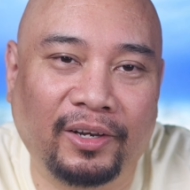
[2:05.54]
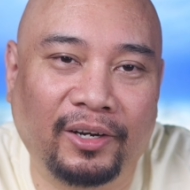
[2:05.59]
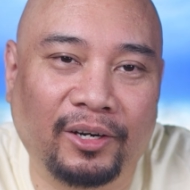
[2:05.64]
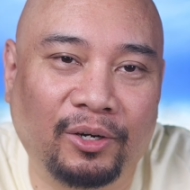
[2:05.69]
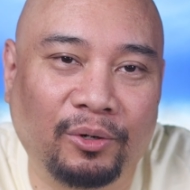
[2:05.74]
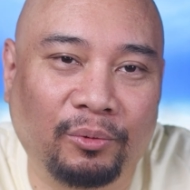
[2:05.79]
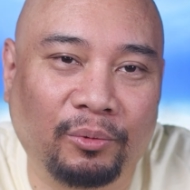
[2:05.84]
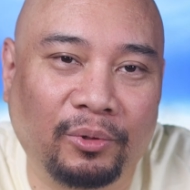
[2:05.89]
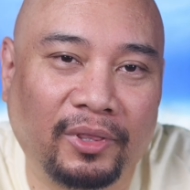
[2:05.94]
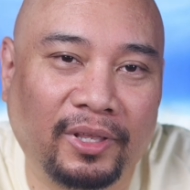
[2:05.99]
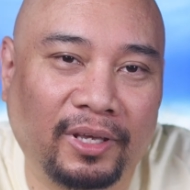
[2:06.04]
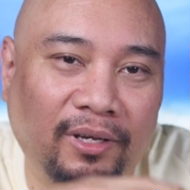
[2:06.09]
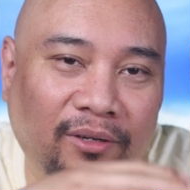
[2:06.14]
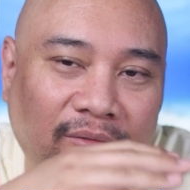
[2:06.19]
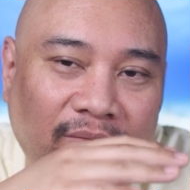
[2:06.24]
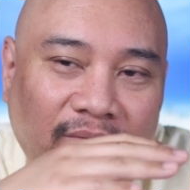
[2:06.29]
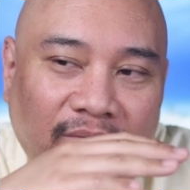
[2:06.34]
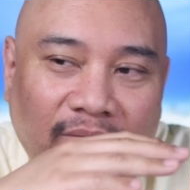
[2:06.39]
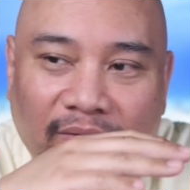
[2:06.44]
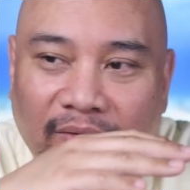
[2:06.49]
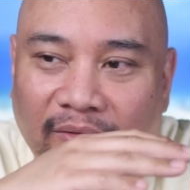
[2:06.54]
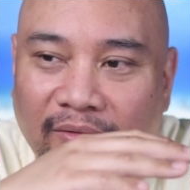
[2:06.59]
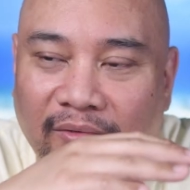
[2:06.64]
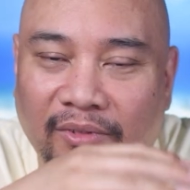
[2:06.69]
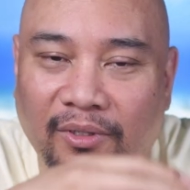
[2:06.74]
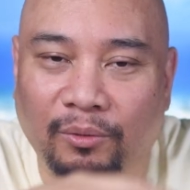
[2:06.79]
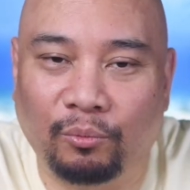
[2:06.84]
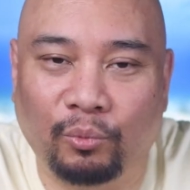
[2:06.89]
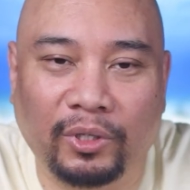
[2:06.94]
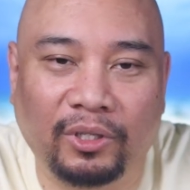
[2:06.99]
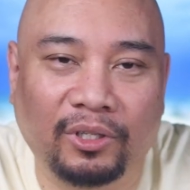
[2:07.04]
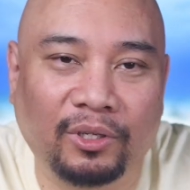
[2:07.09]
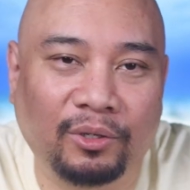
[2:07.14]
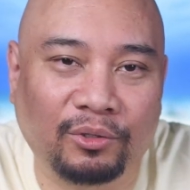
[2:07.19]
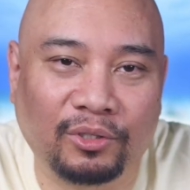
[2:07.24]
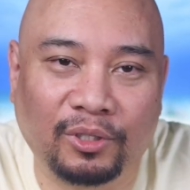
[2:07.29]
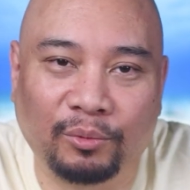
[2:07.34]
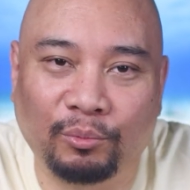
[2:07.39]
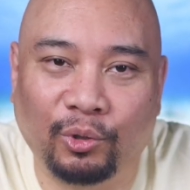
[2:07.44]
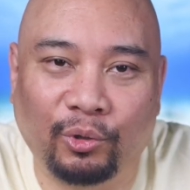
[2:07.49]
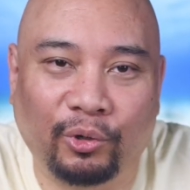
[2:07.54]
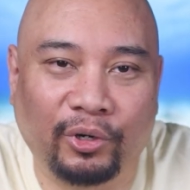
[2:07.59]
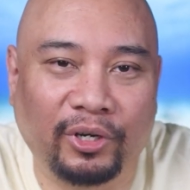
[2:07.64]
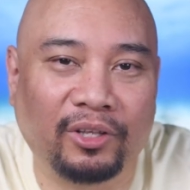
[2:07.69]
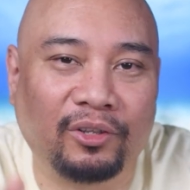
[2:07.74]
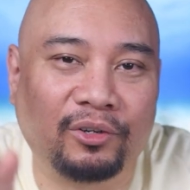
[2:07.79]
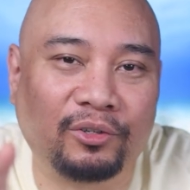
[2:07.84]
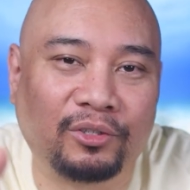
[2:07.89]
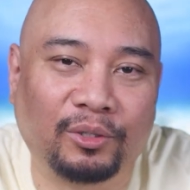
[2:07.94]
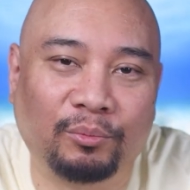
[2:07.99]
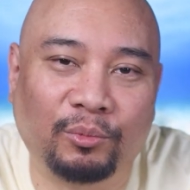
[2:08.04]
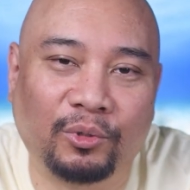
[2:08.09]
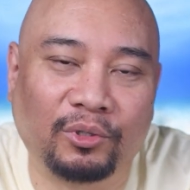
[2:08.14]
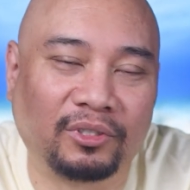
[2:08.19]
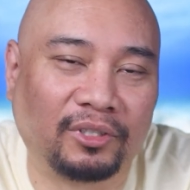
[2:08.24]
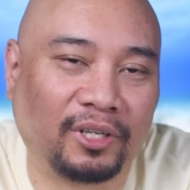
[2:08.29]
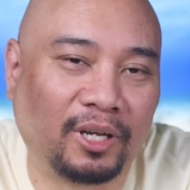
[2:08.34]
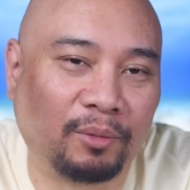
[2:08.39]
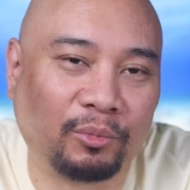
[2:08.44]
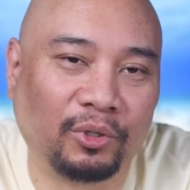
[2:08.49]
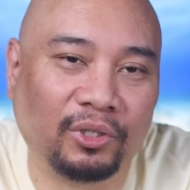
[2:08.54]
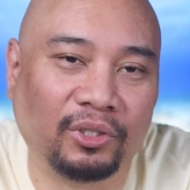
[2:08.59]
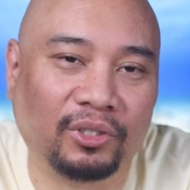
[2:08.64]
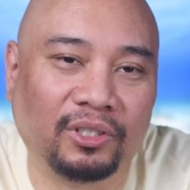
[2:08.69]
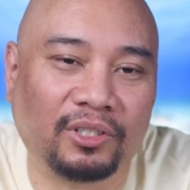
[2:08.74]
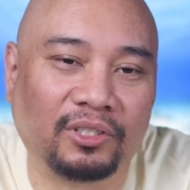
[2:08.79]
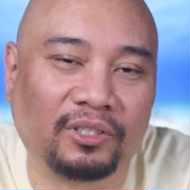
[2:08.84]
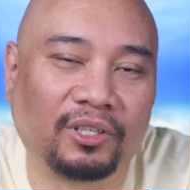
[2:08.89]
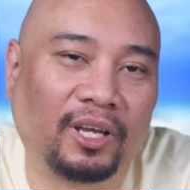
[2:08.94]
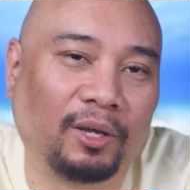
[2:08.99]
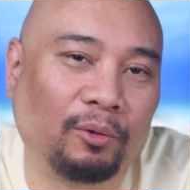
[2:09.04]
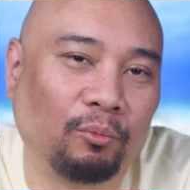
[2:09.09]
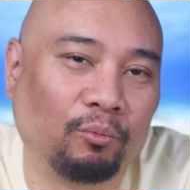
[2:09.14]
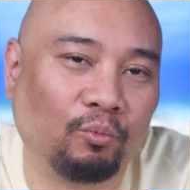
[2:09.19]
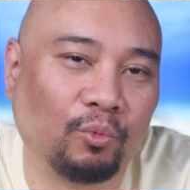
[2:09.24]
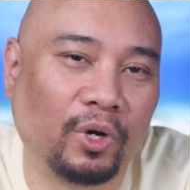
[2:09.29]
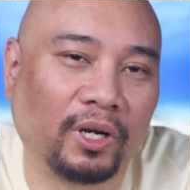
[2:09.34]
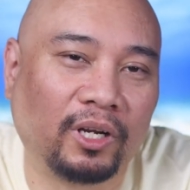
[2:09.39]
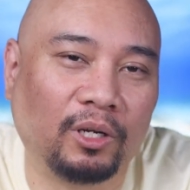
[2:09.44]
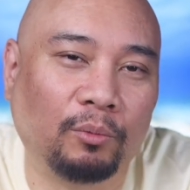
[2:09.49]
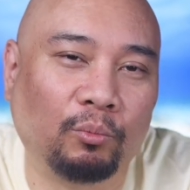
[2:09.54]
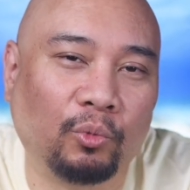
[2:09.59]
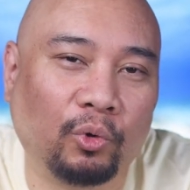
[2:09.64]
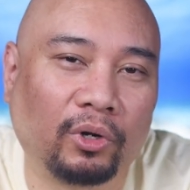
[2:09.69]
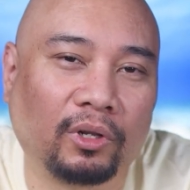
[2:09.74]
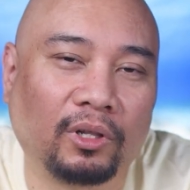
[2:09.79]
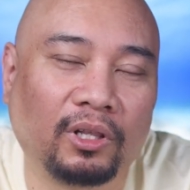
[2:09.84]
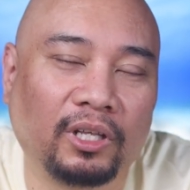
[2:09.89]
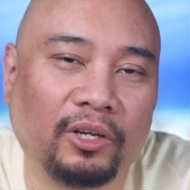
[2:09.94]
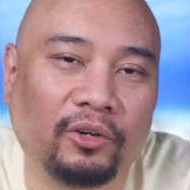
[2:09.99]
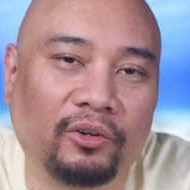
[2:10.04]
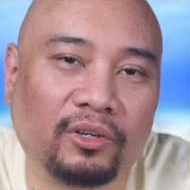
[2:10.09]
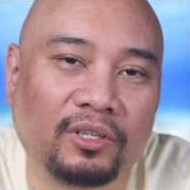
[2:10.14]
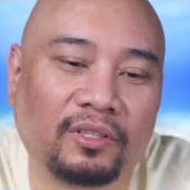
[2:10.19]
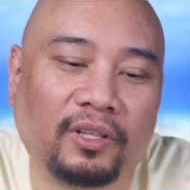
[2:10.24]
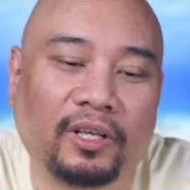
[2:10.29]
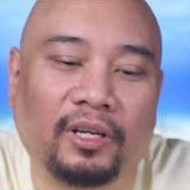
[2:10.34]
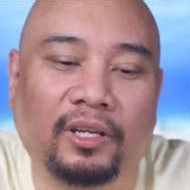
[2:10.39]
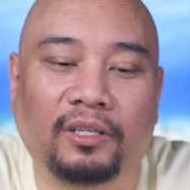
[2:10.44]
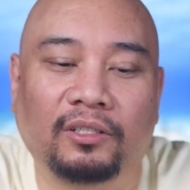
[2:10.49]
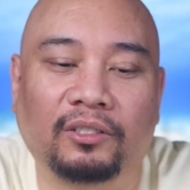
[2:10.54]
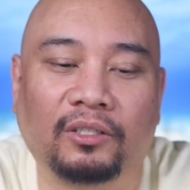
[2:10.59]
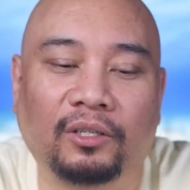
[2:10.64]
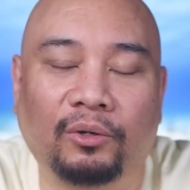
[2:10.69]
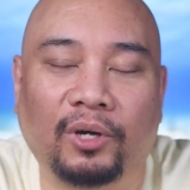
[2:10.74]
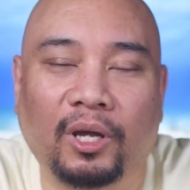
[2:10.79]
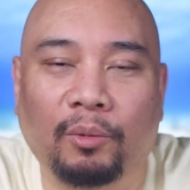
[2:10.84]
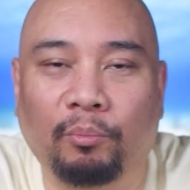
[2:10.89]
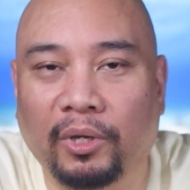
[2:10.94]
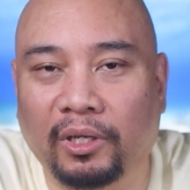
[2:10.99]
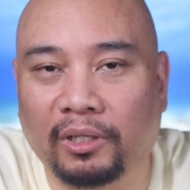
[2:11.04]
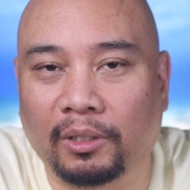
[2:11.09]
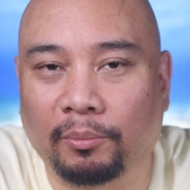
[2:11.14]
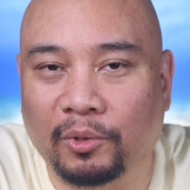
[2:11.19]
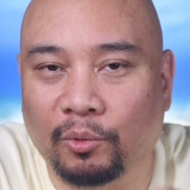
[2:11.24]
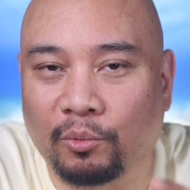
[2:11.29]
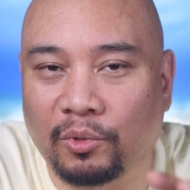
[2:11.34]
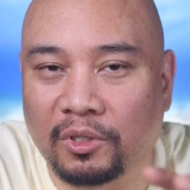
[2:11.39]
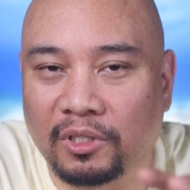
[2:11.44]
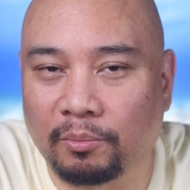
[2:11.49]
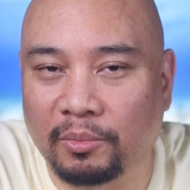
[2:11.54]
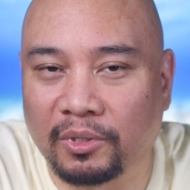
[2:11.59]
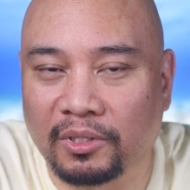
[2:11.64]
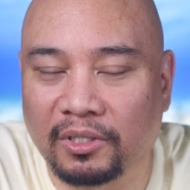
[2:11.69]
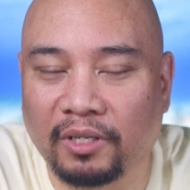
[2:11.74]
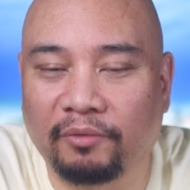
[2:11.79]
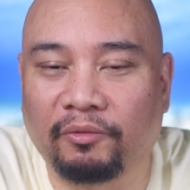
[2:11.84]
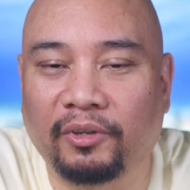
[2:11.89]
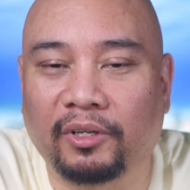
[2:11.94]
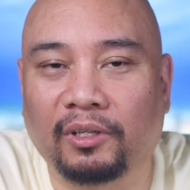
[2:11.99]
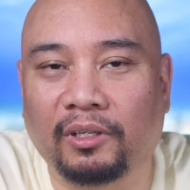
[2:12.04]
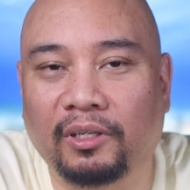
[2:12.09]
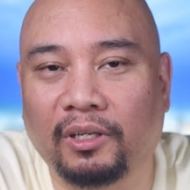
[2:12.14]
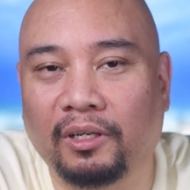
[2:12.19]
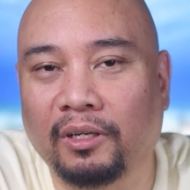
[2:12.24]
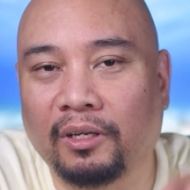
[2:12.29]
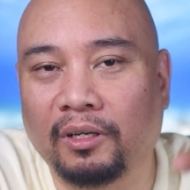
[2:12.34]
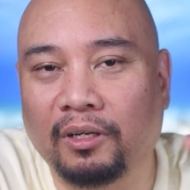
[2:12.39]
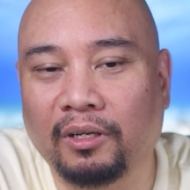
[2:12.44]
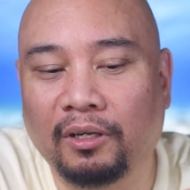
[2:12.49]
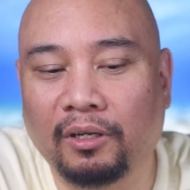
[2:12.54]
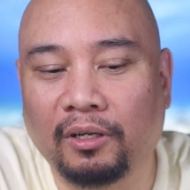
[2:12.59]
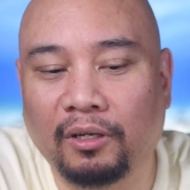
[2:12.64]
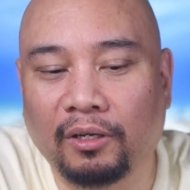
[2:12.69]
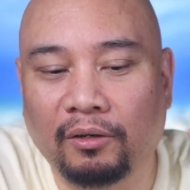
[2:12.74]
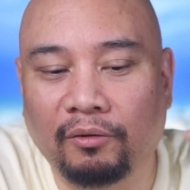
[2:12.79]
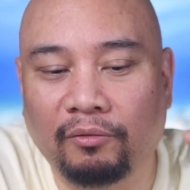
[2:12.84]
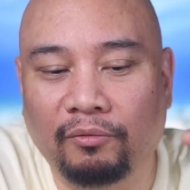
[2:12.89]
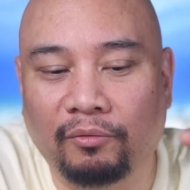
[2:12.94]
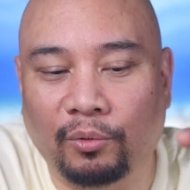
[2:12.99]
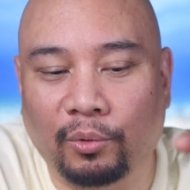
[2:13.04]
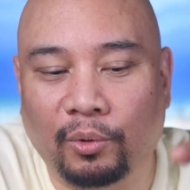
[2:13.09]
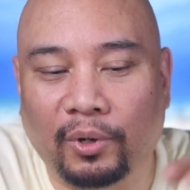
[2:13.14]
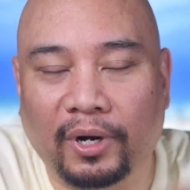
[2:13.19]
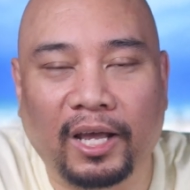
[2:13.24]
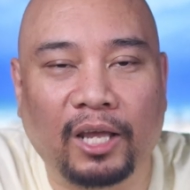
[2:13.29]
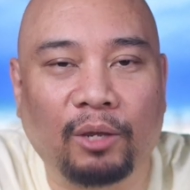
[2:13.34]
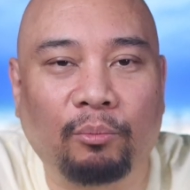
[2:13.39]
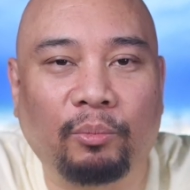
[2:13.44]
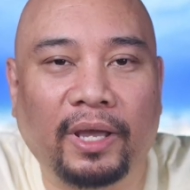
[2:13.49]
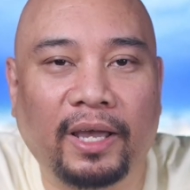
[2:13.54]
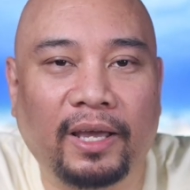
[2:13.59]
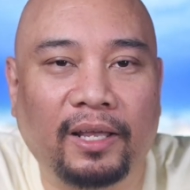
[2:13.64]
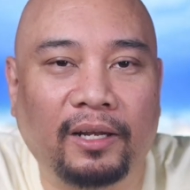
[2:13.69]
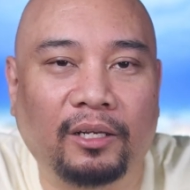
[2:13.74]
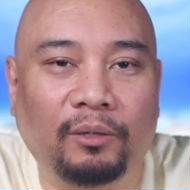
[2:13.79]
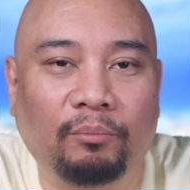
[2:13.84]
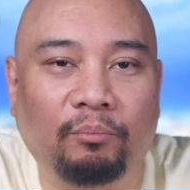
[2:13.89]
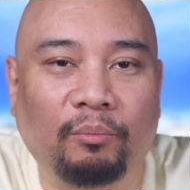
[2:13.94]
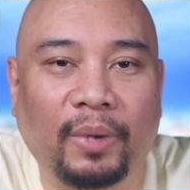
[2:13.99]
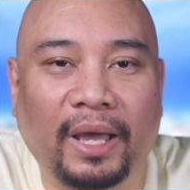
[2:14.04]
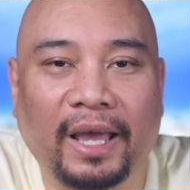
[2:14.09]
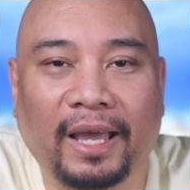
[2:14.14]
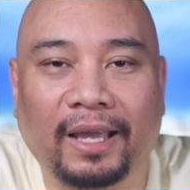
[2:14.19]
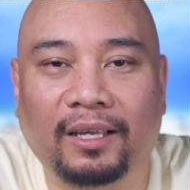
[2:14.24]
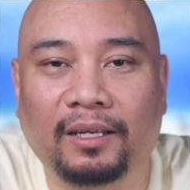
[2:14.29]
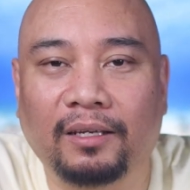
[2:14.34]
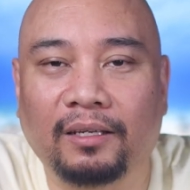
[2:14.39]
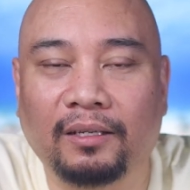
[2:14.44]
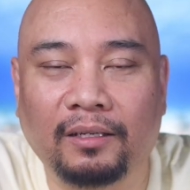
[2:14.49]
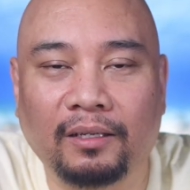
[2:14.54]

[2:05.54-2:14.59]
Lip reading: there without the Windows symbol or any other symbols, and I'm good. So I wanted a more cleaner aesthetic, so I picked up the one specifically for iPad and Mac,